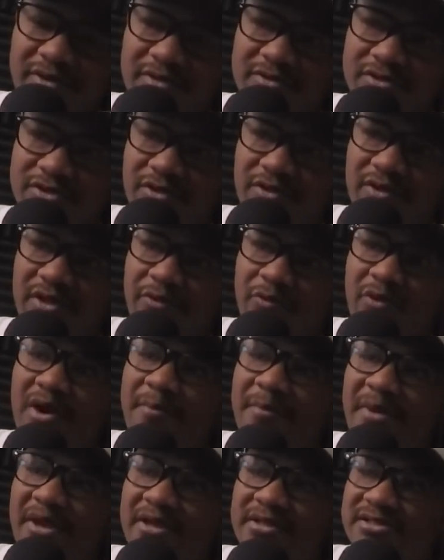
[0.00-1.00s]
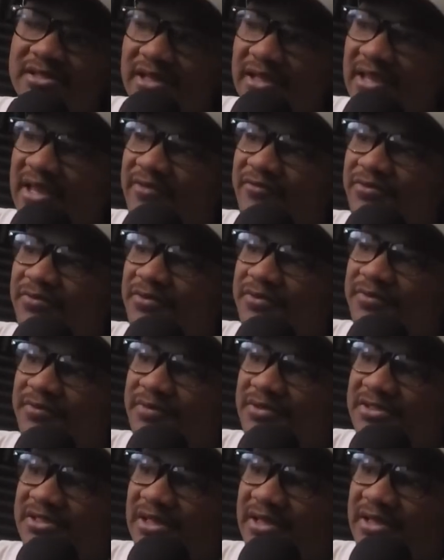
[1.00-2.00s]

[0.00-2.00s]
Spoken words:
So like where I'm at, it's like everyone was like